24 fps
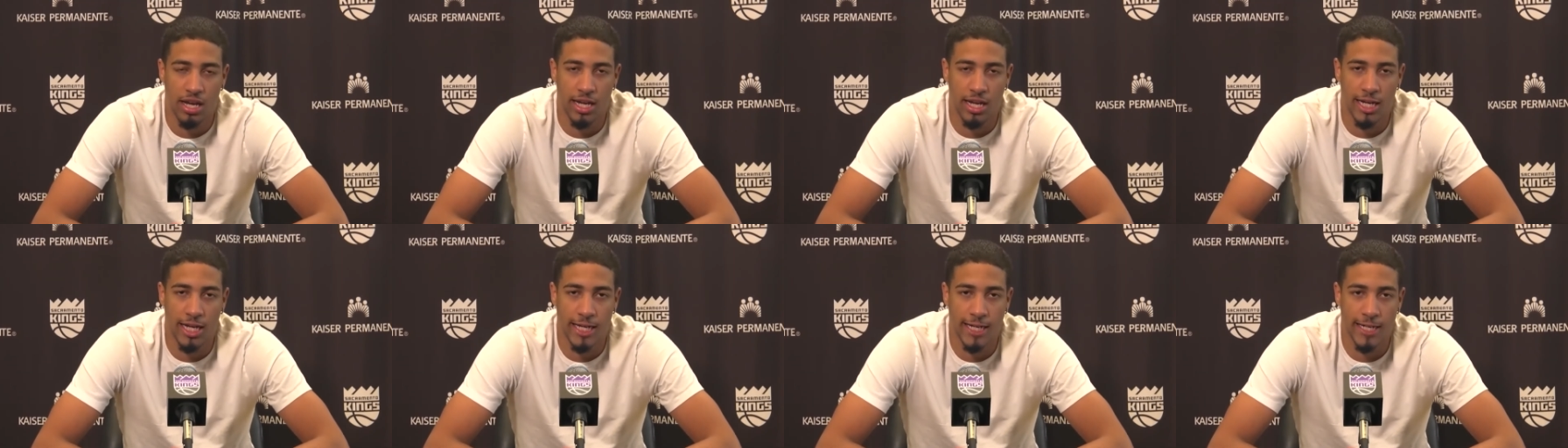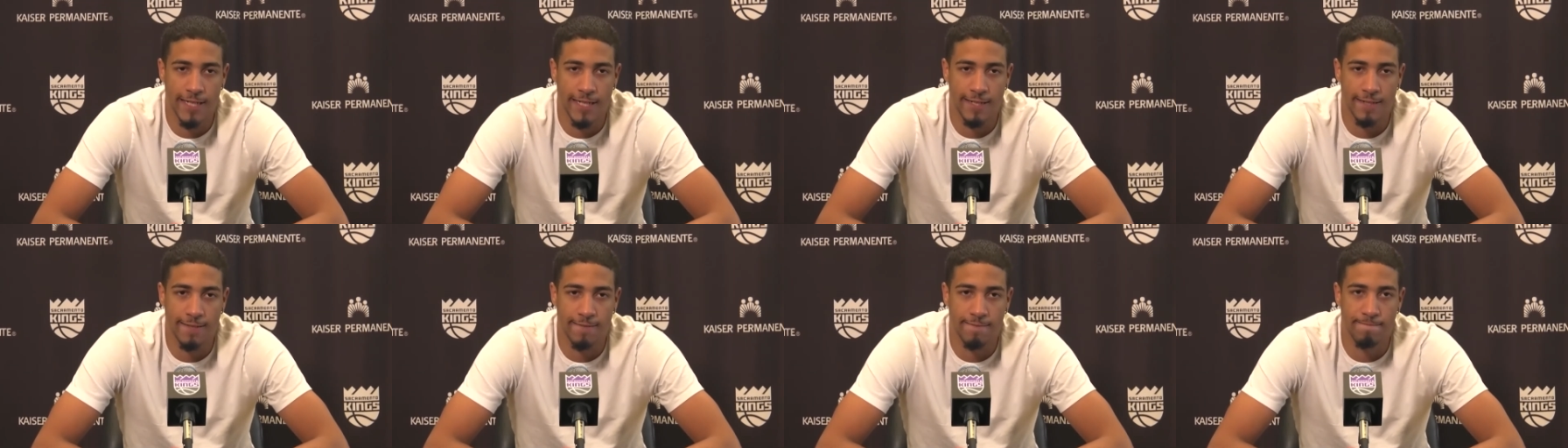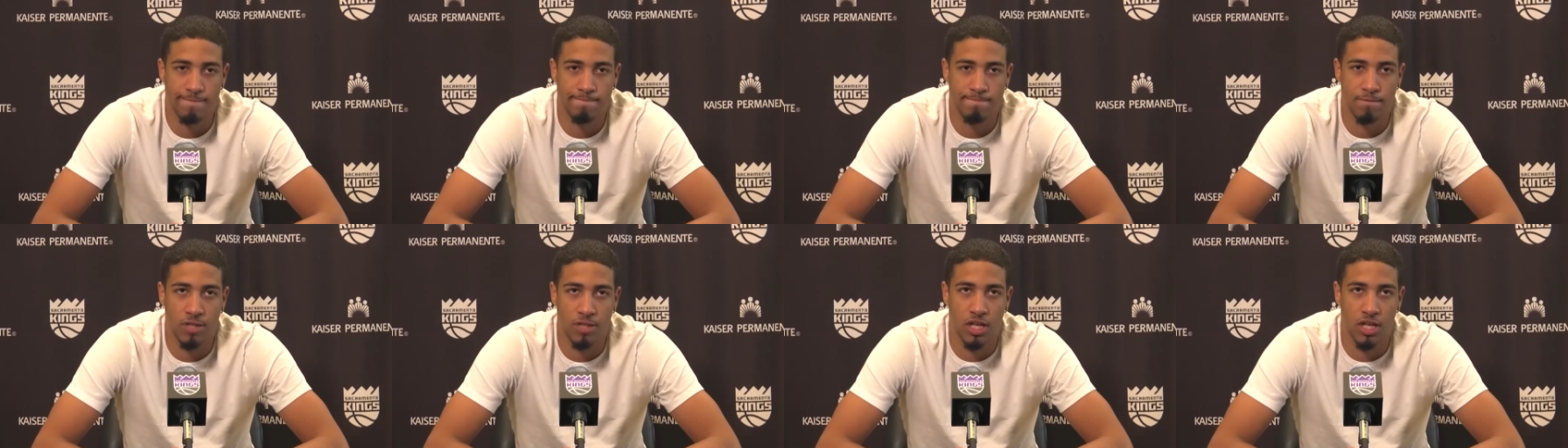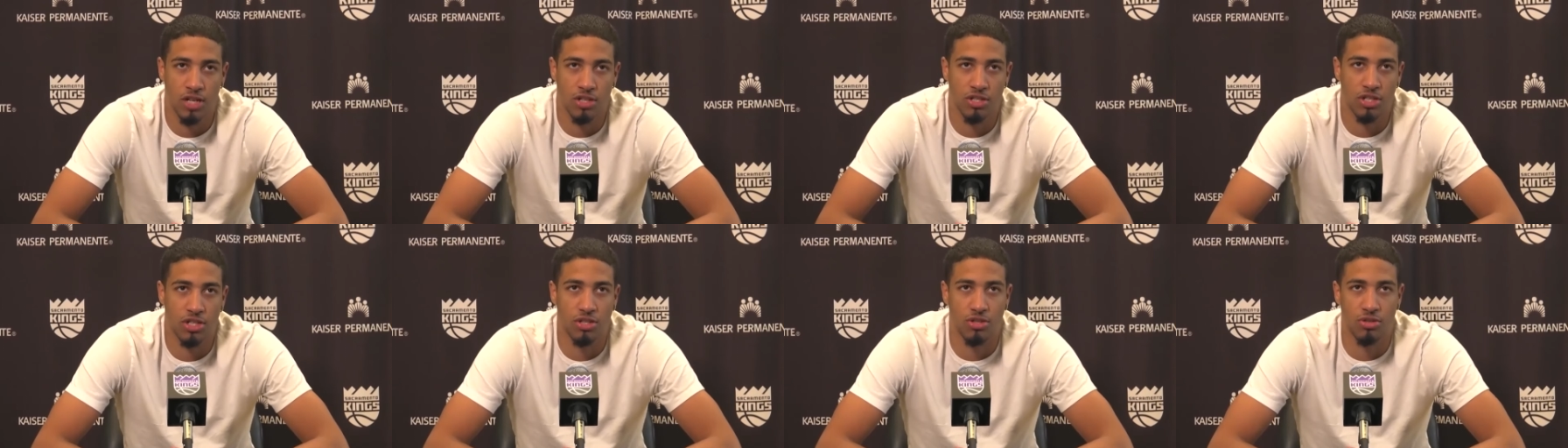um, you
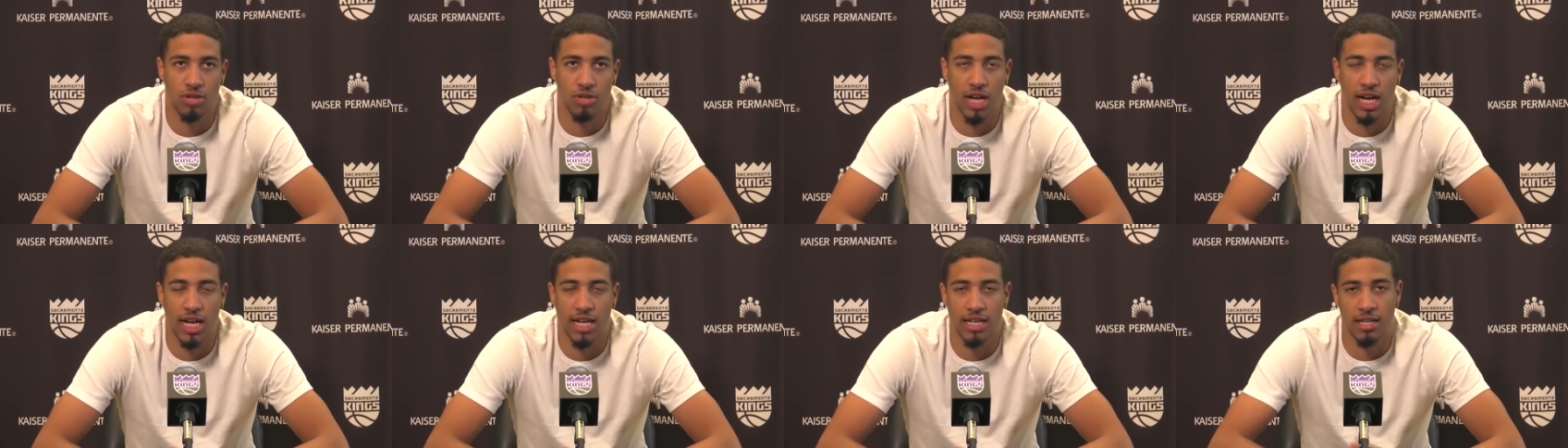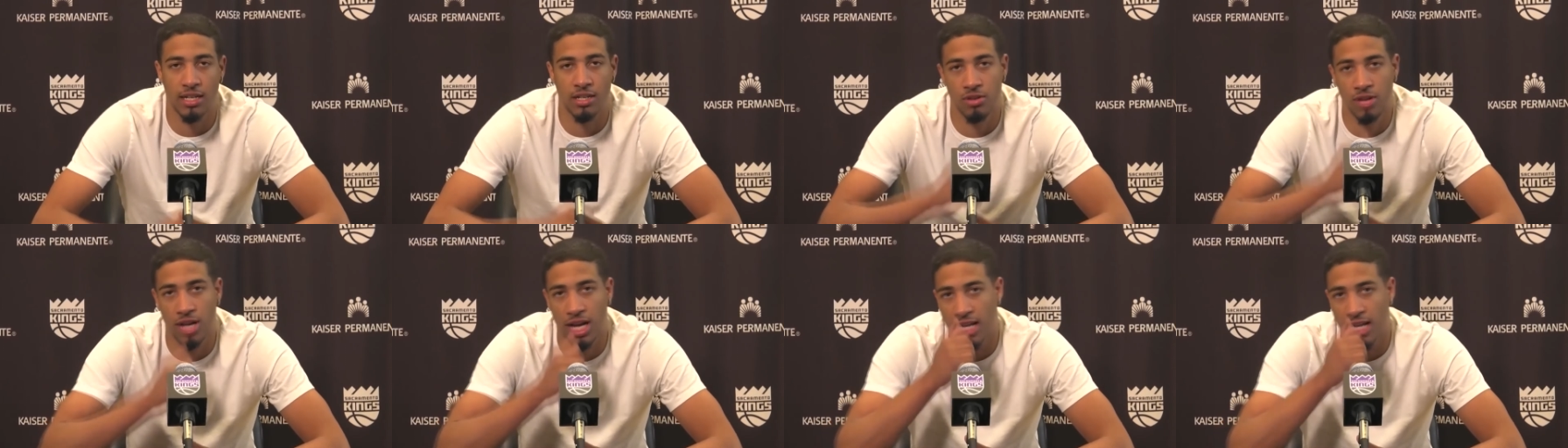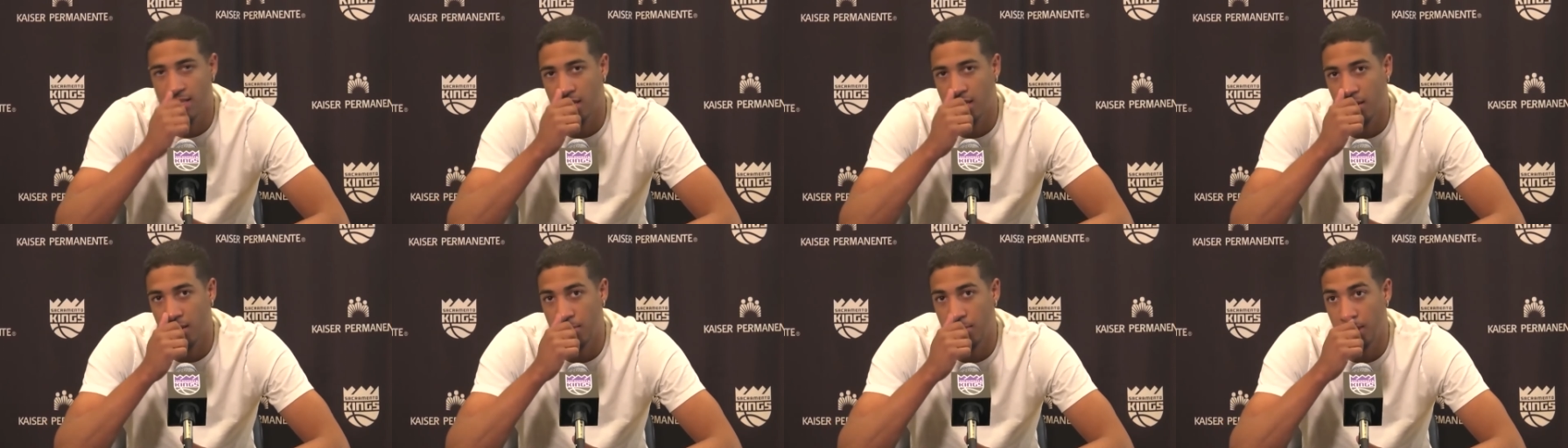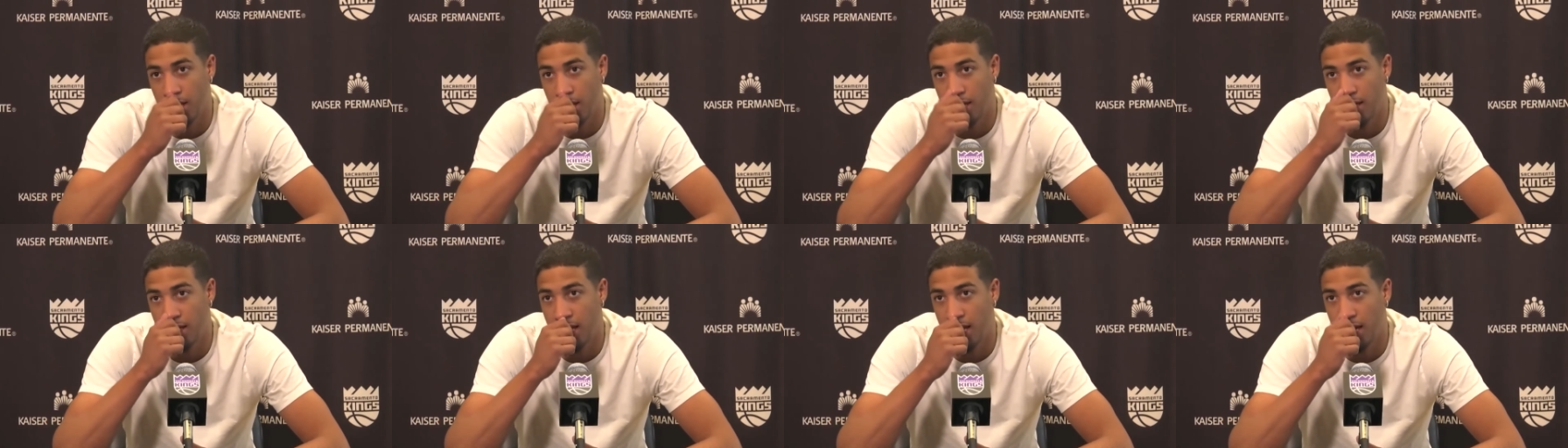know, just new guy new guys coming
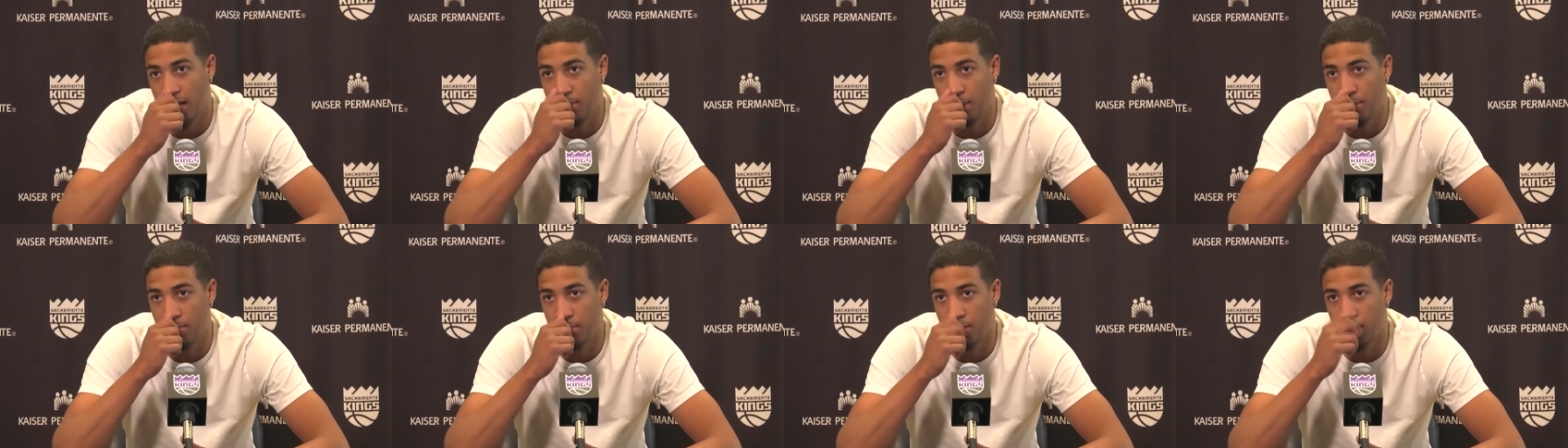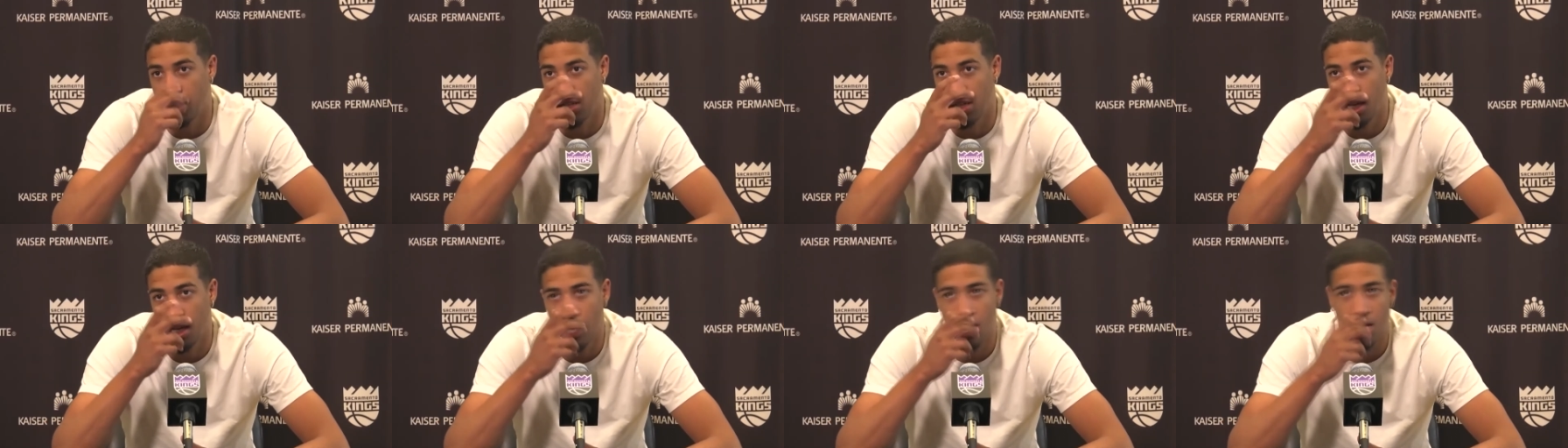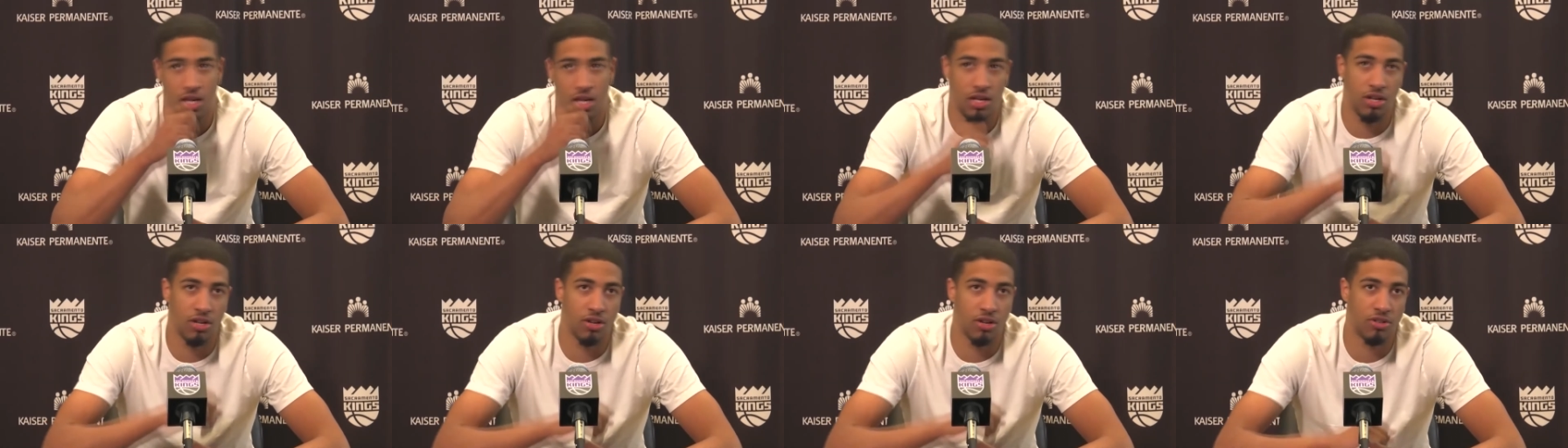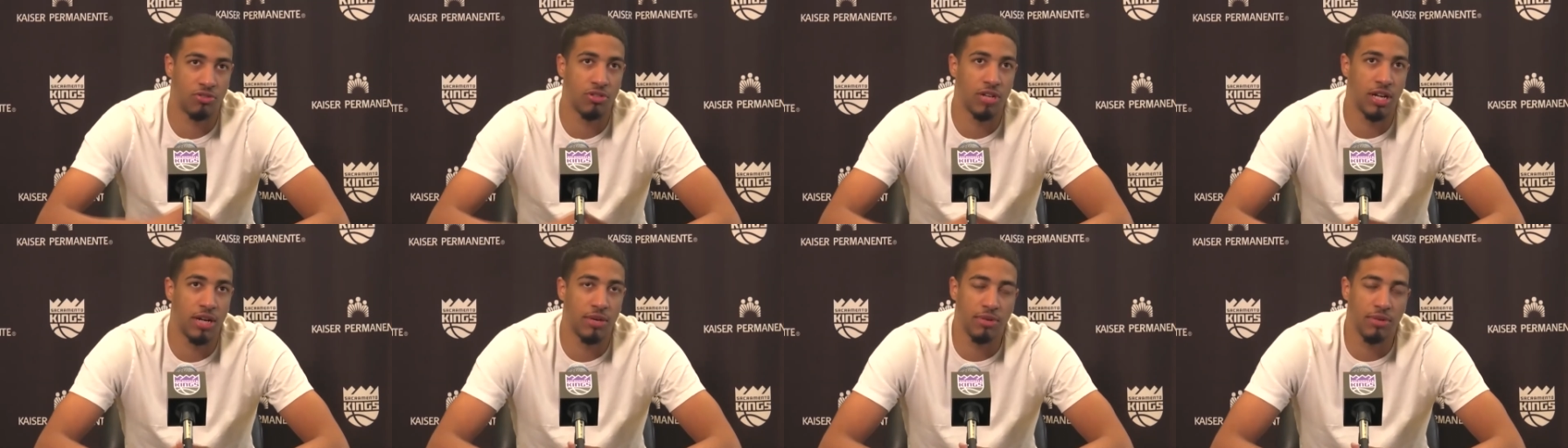in that I'm able to you know
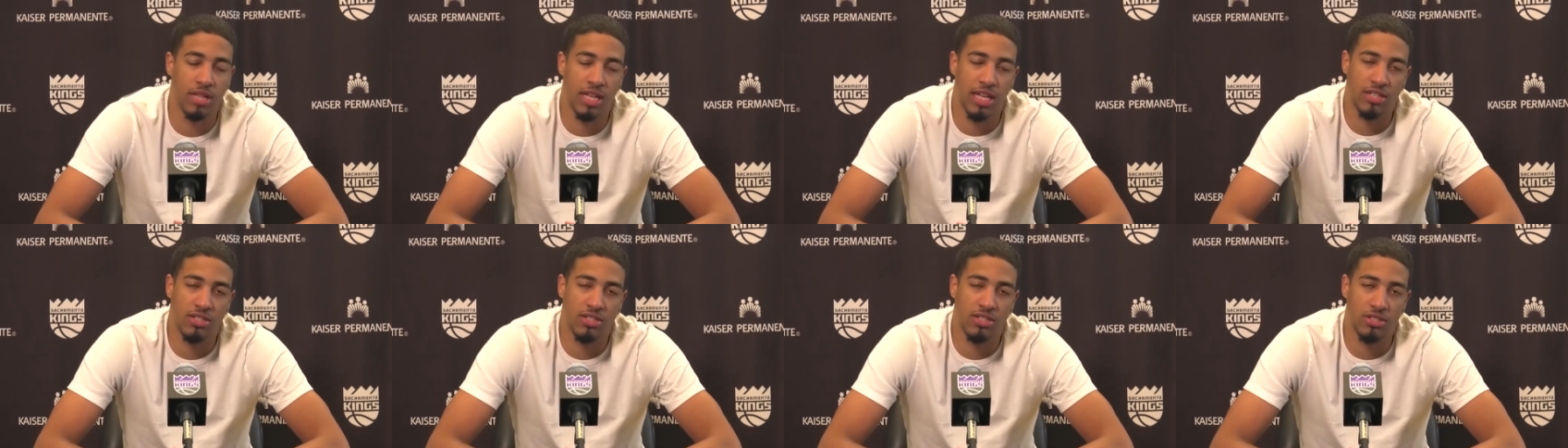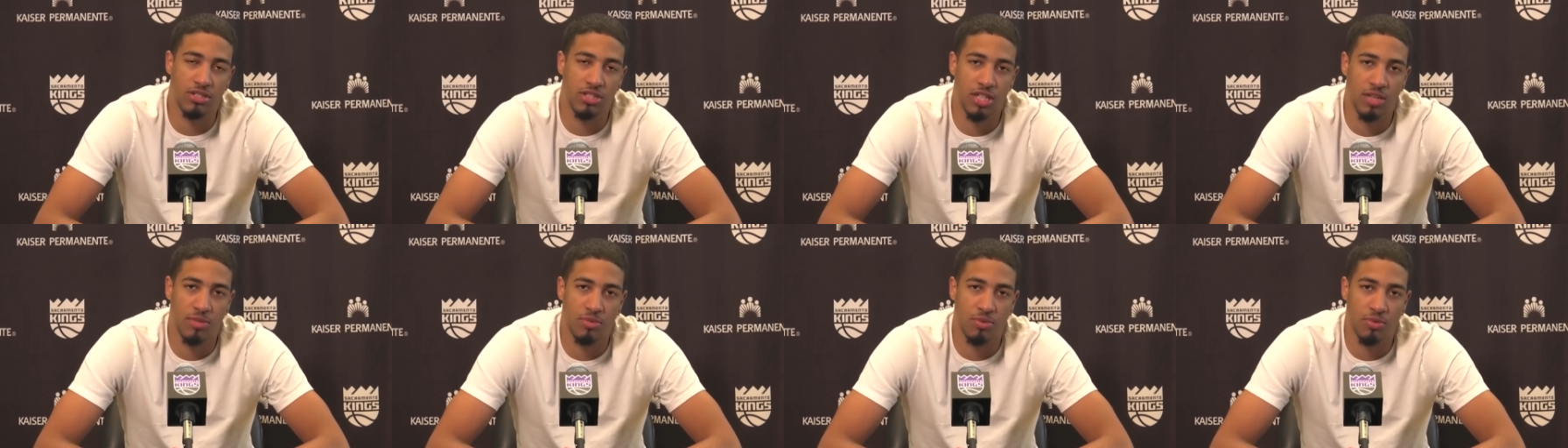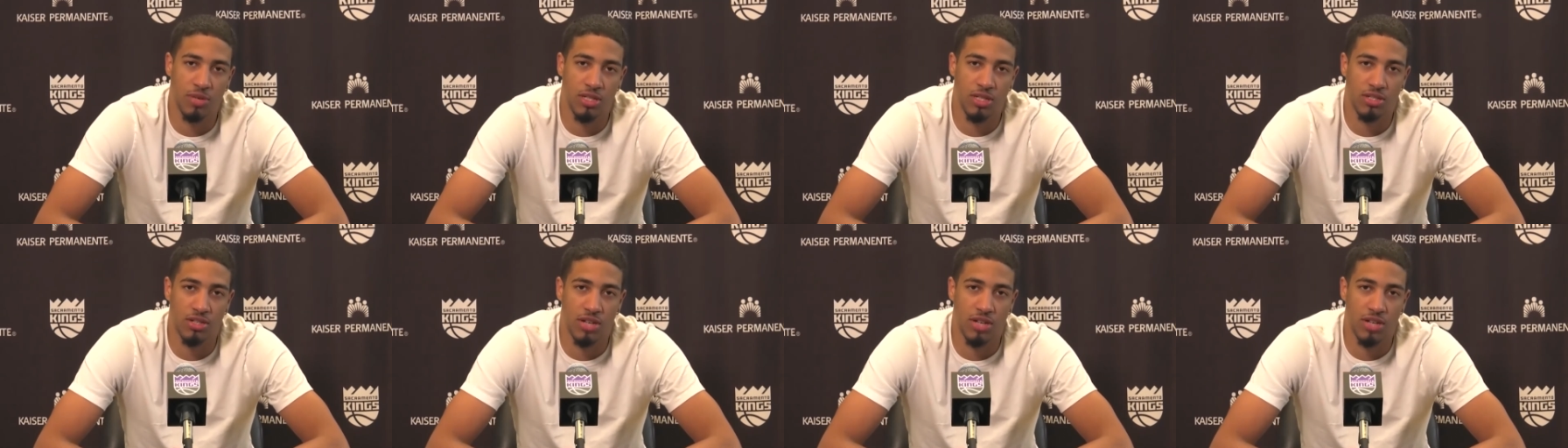create relationships with.